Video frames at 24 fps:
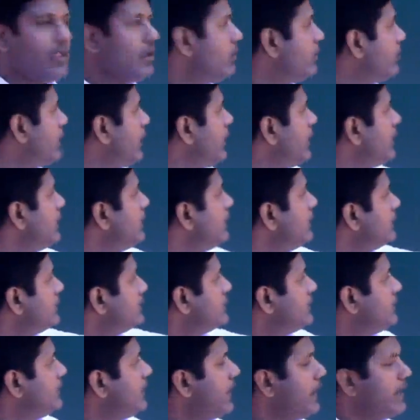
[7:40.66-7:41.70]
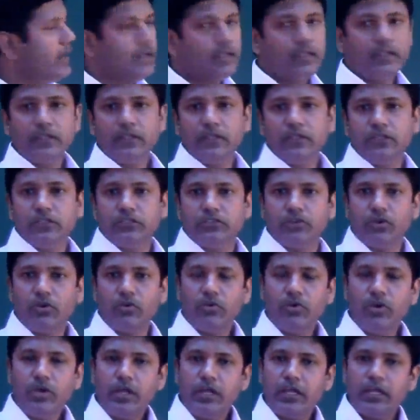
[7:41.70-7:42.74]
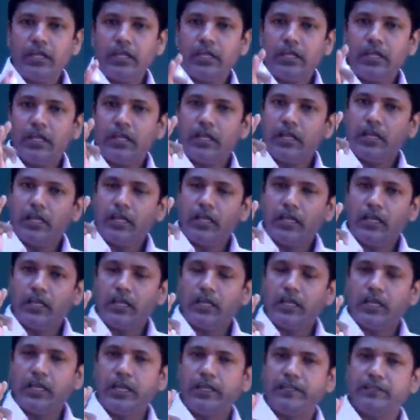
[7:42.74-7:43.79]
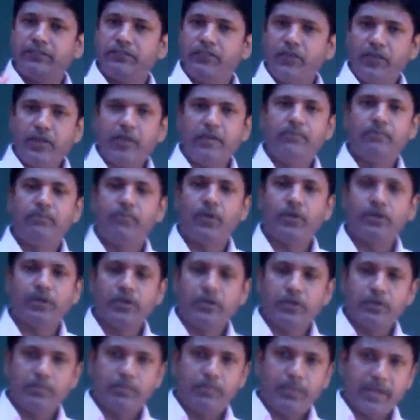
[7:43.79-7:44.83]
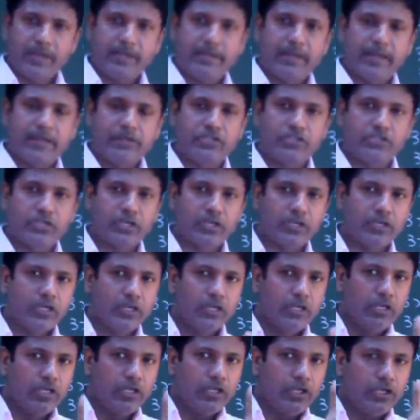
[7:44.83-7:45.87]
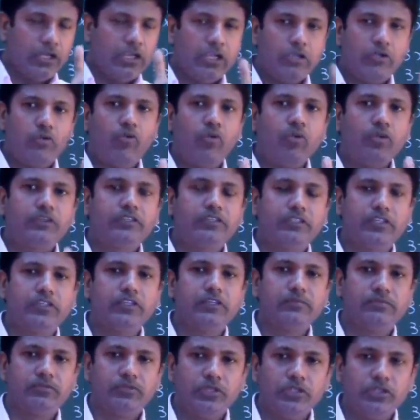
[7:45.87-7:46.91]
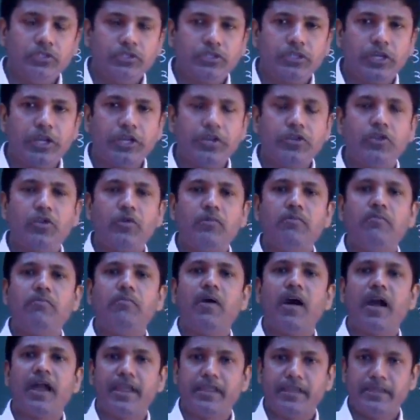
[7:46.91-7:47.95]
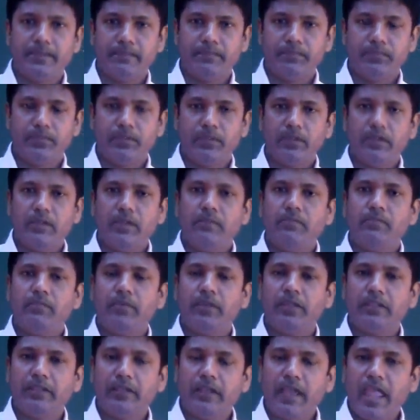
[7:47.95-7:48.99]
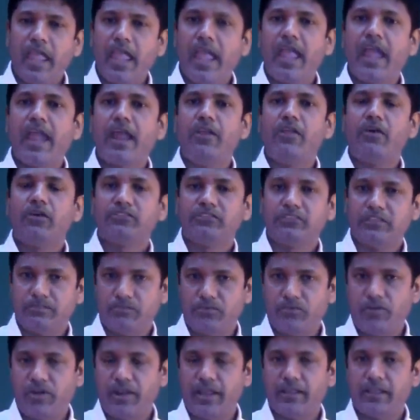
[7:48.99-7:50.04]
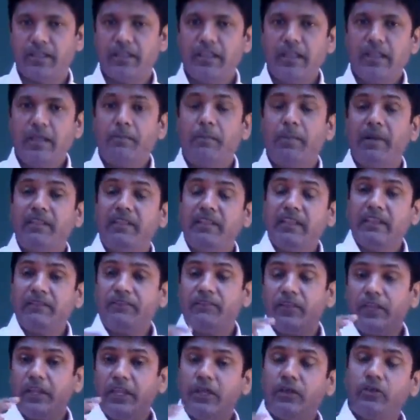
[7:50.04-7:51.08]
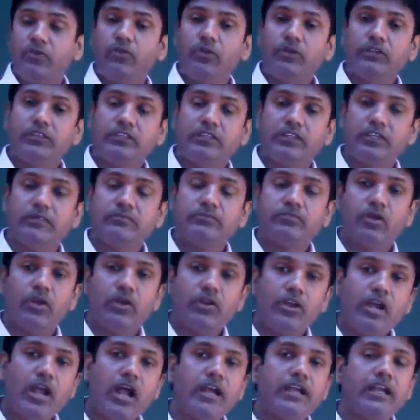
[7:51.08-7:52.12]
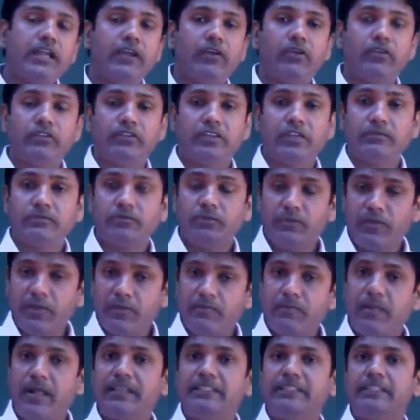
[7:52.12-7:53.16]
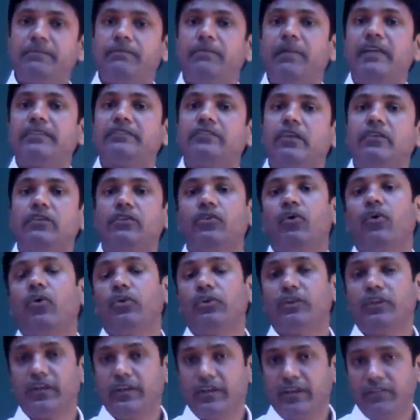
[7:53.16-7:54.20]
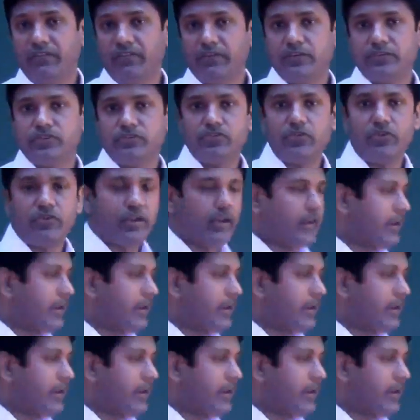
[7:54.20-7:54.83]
Okay? See that? So it's very important to pay attention. Equal terms you can combine, either add or subtract. But if equal terms or not equal terms, if you multiply, it's a total different story.